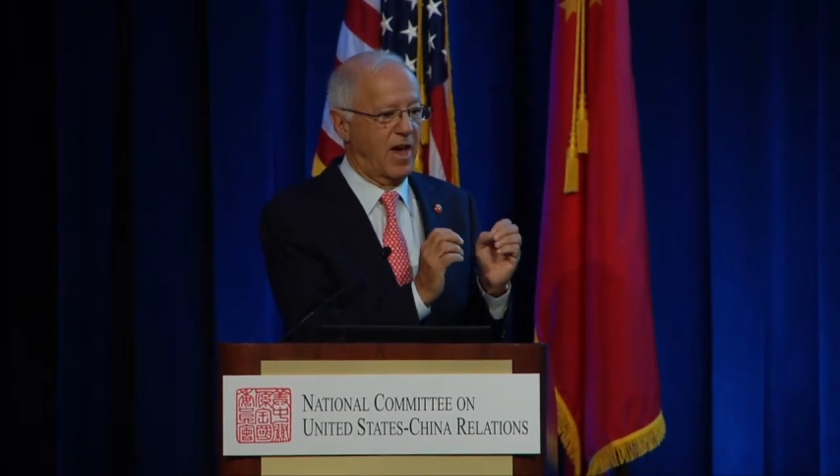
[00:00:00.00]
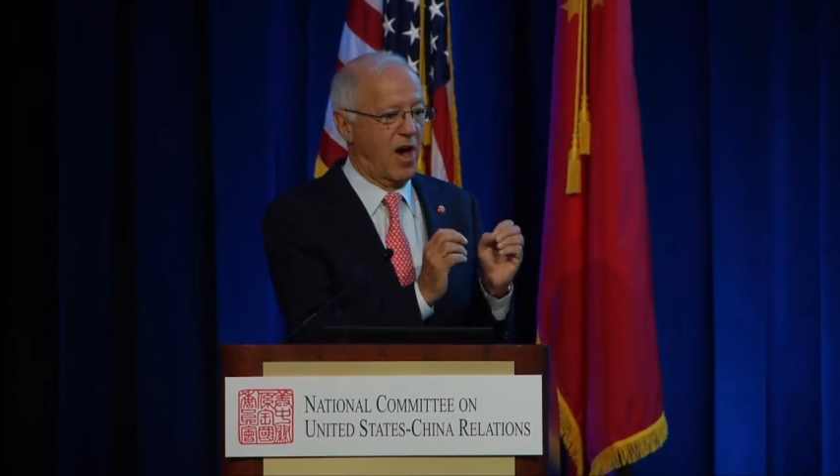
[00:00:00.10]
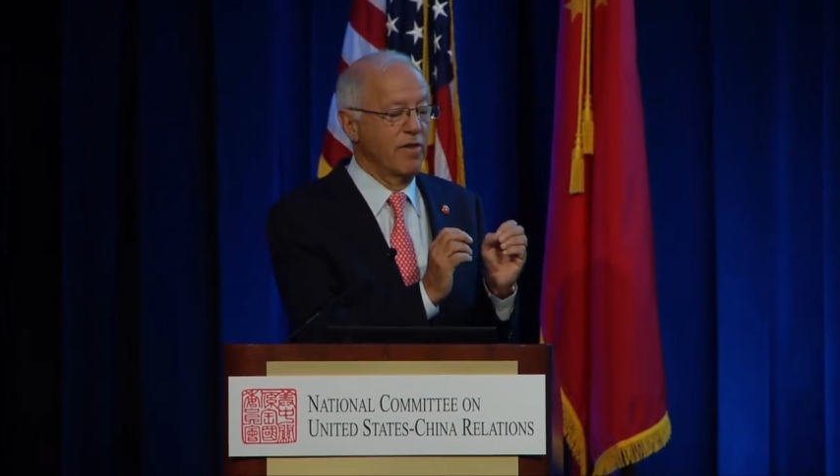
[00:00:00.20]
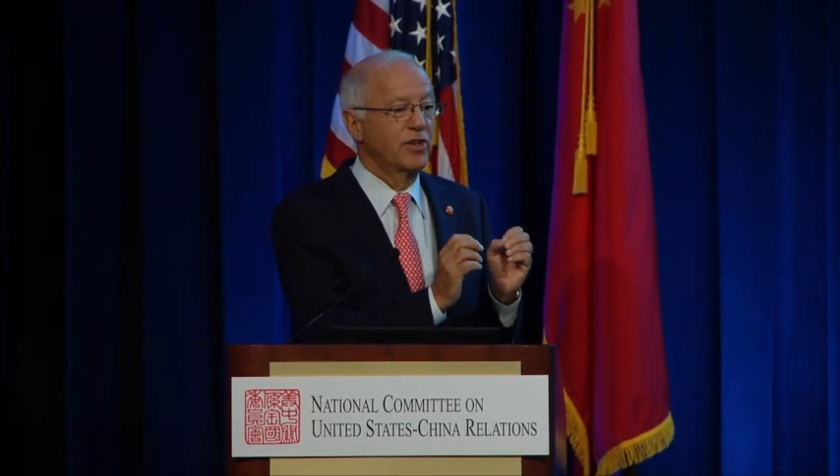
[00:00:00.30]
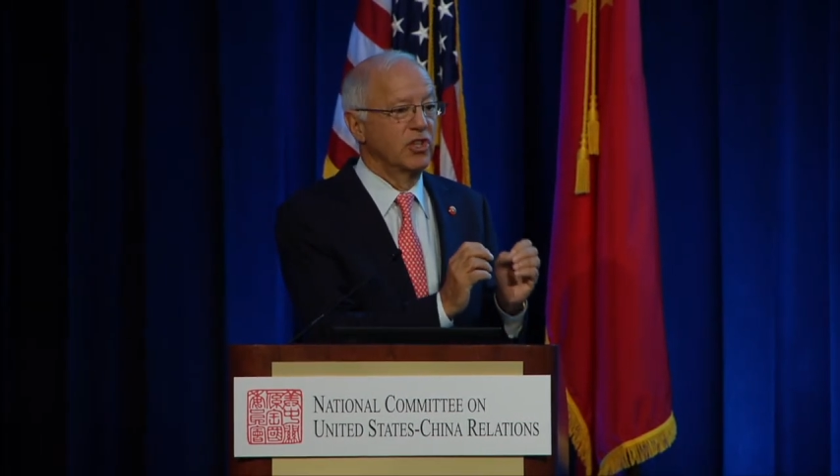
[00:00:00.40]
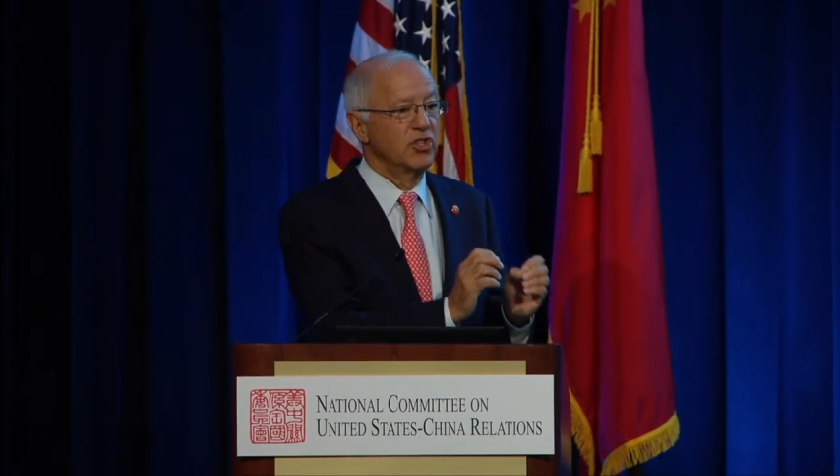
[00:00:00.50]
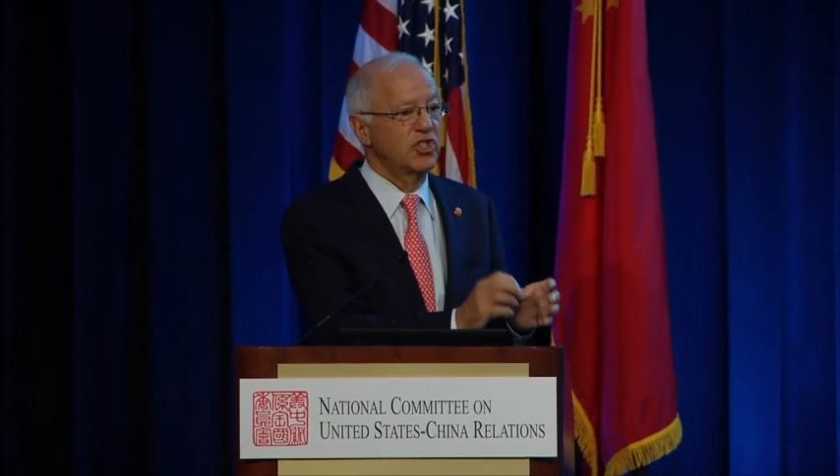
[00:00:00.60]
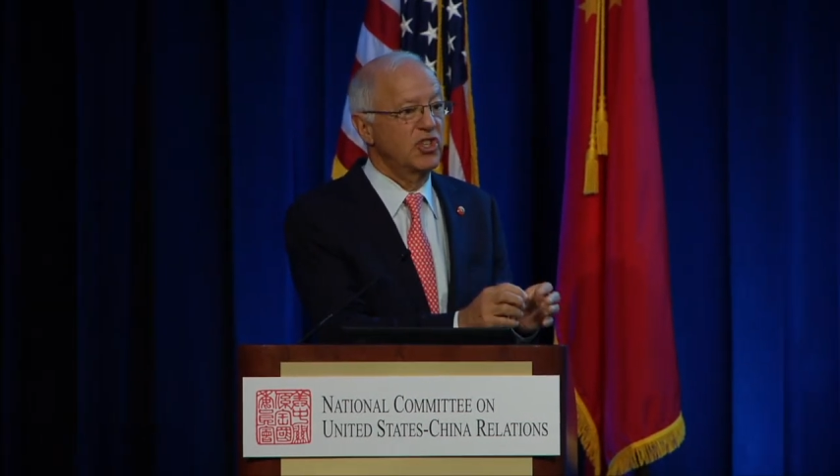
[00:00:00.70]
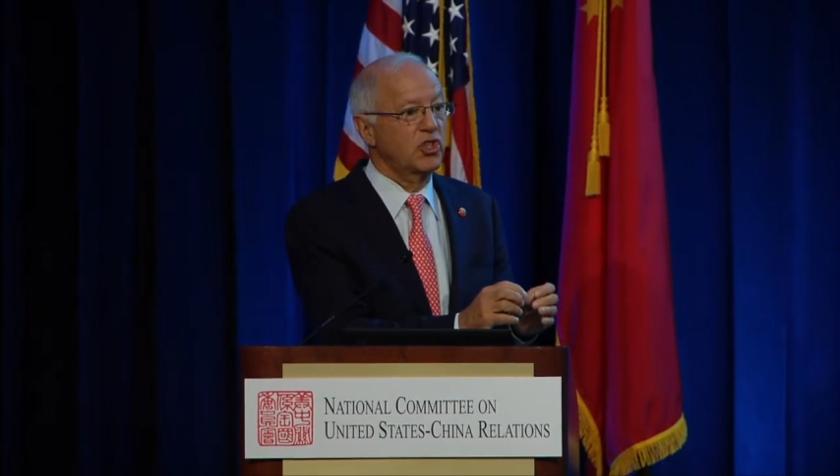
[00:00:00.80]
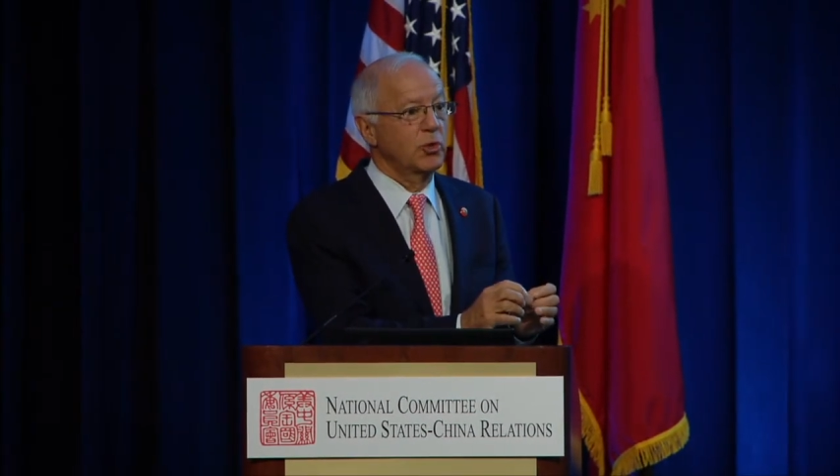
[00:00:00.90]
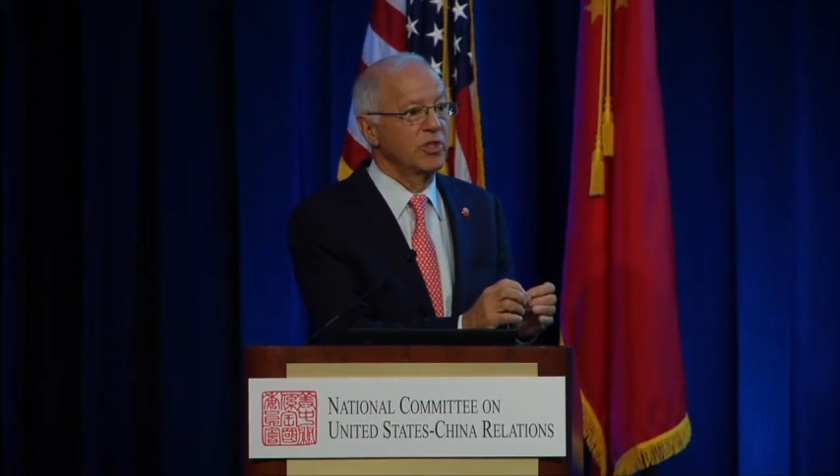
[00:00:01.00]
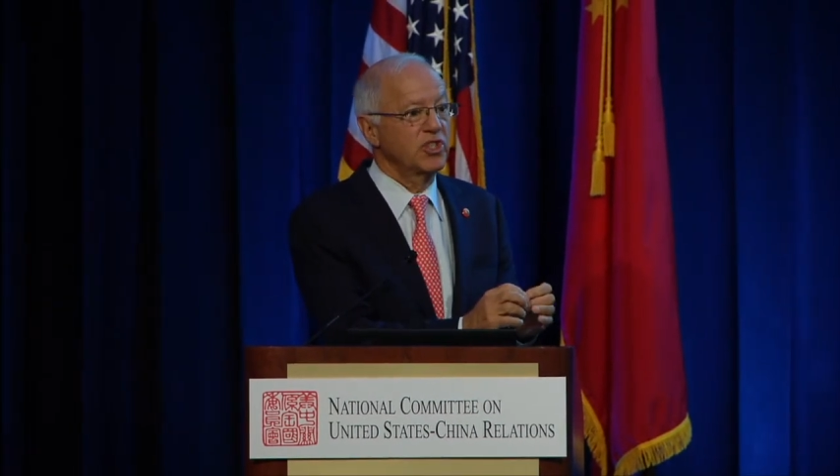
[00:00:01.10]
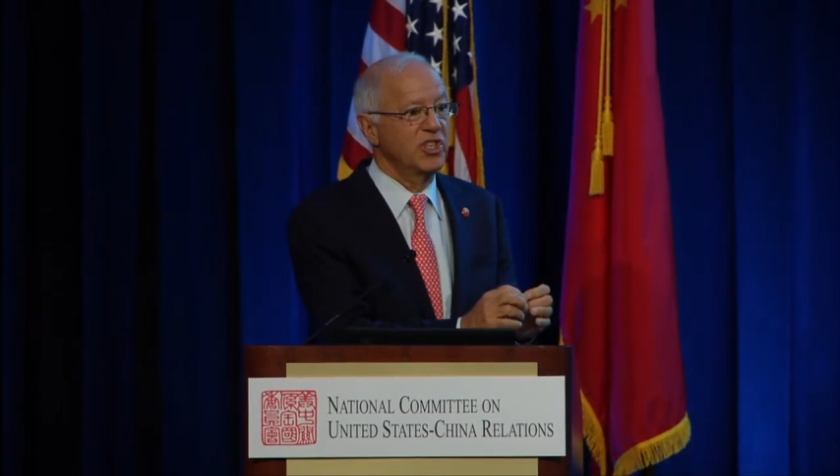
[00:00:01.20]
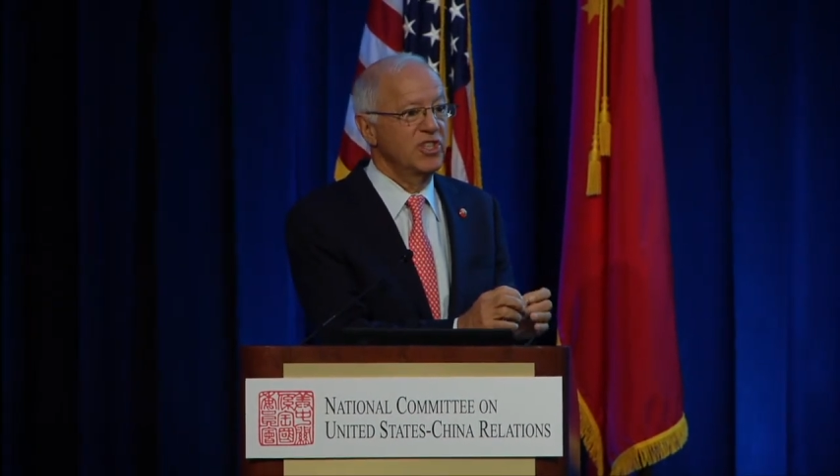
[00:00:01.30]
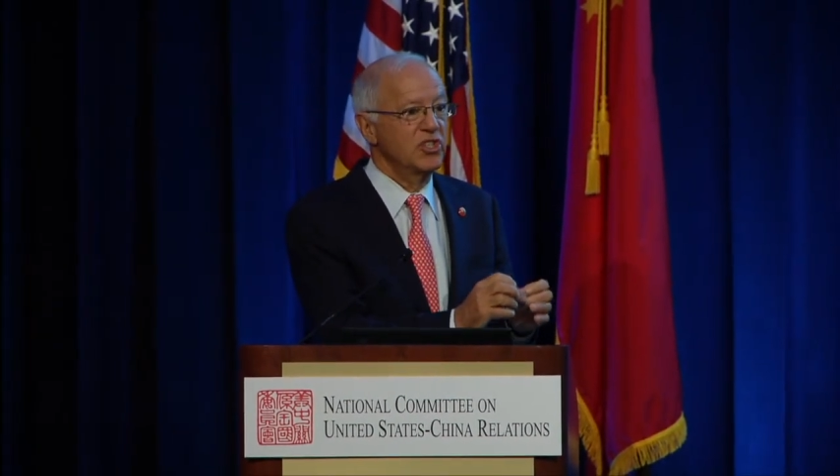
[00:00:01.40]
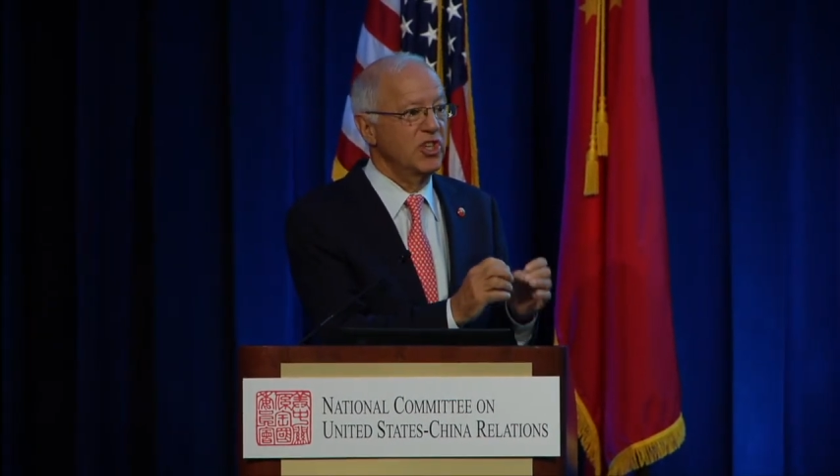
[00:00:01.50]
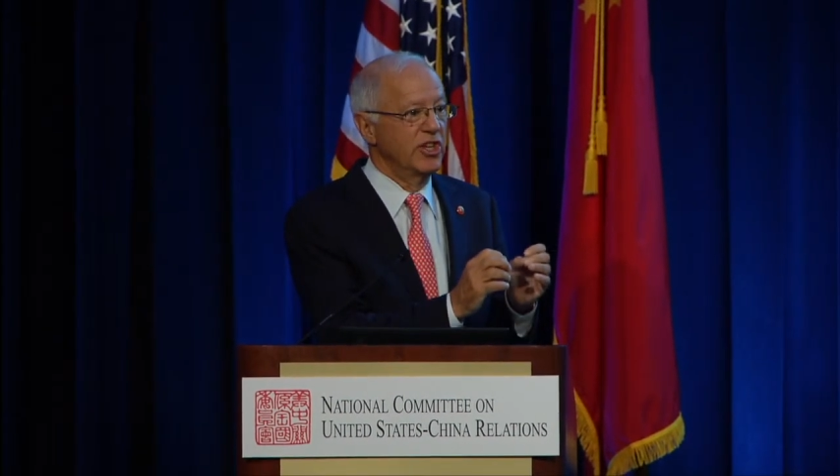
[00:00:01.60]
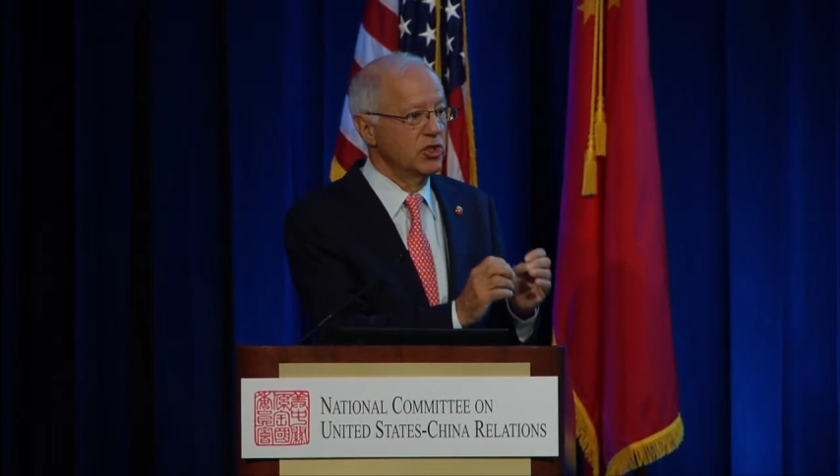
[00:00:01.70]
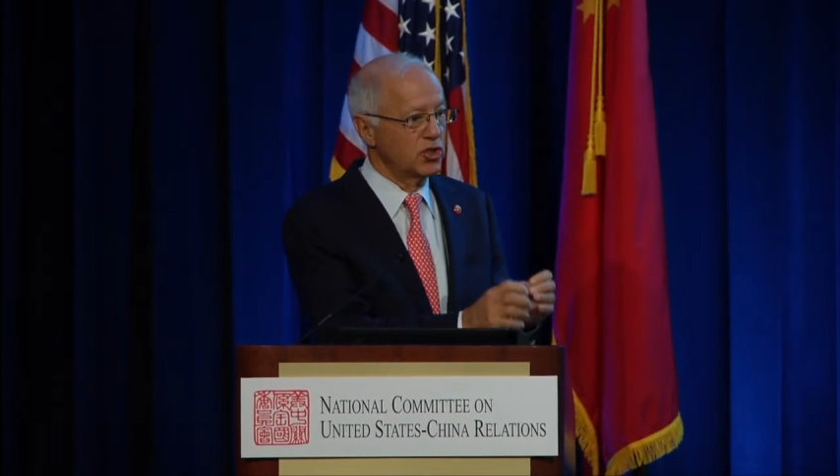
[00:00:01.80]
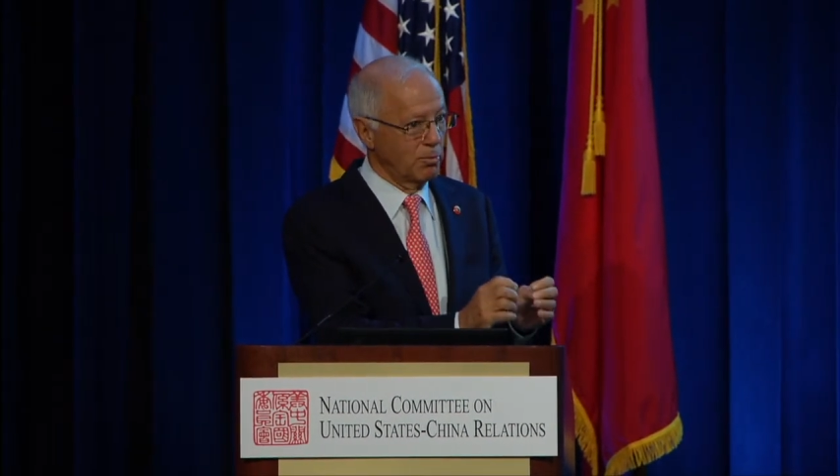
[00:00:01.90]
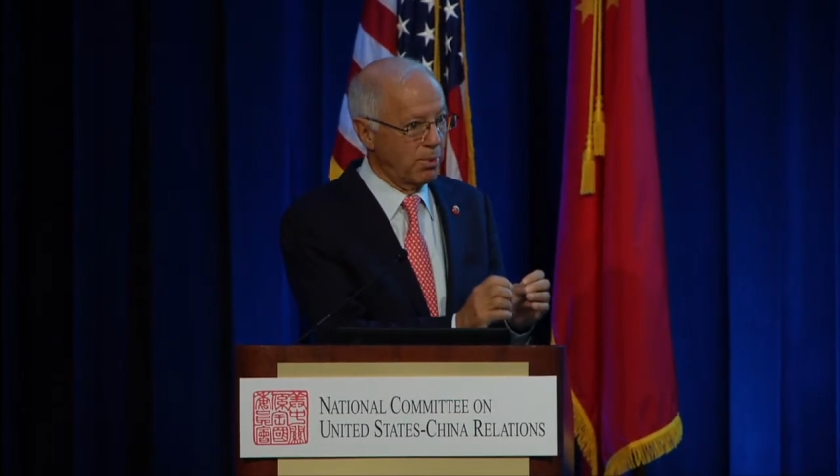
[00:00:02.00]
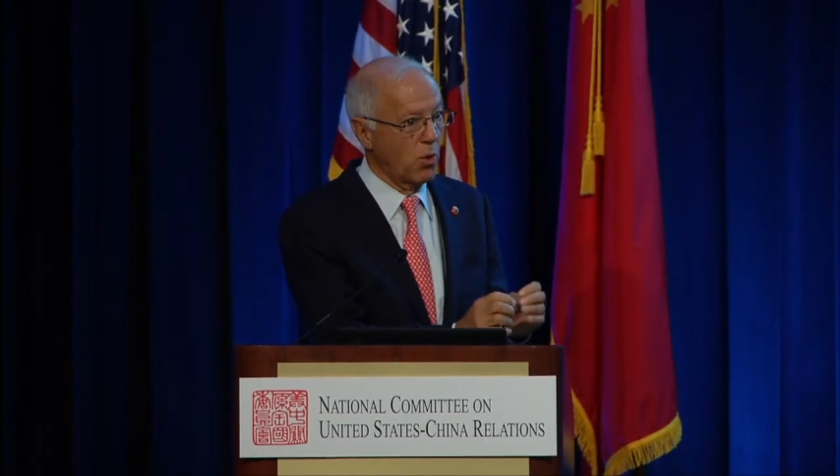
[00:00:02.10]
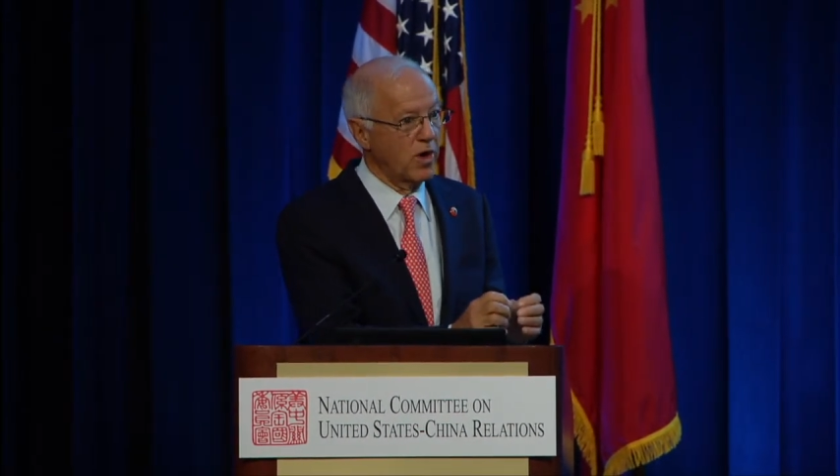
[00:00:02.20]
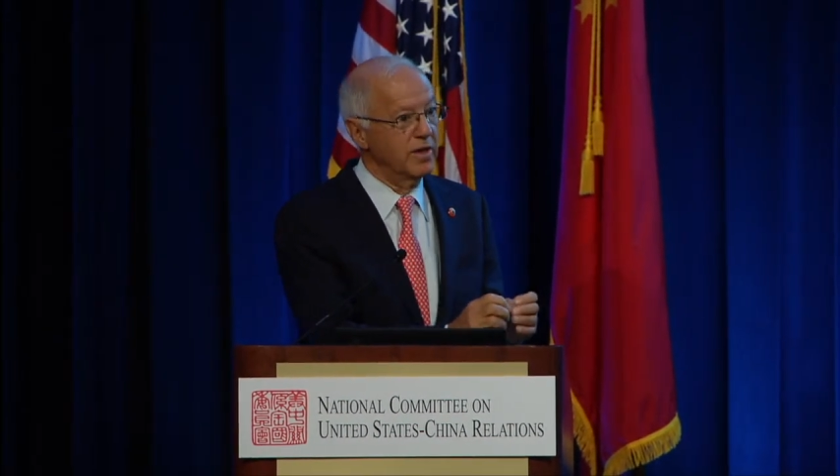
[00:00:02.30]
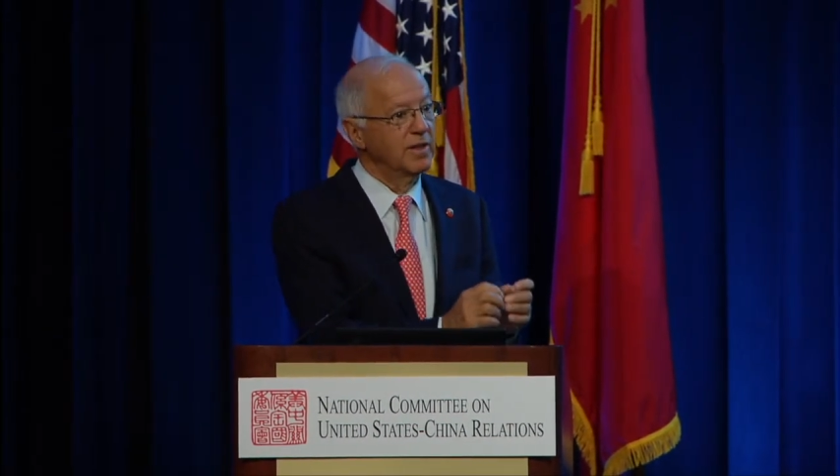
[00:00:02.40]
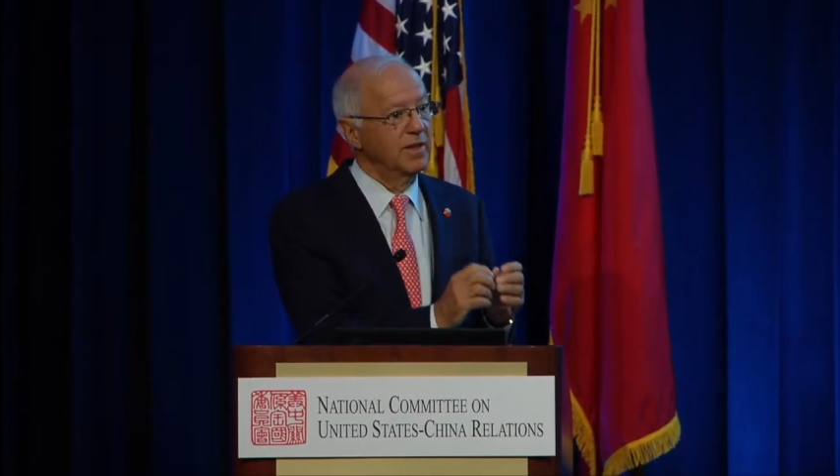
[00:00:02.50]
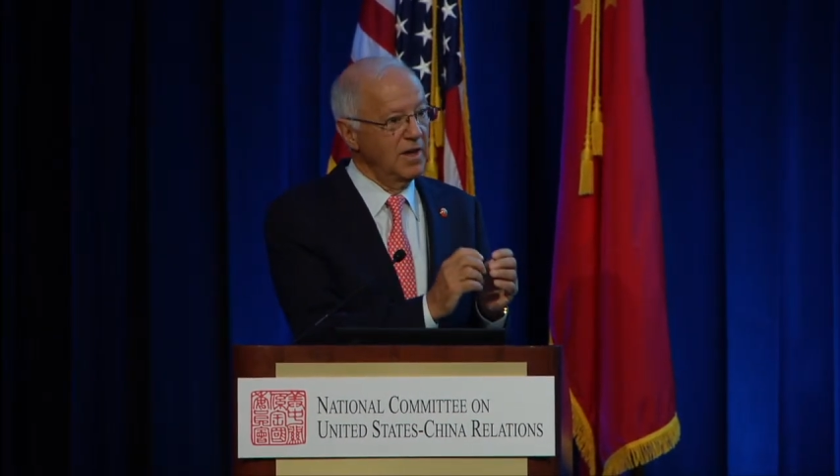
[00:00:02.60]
of constituencies in support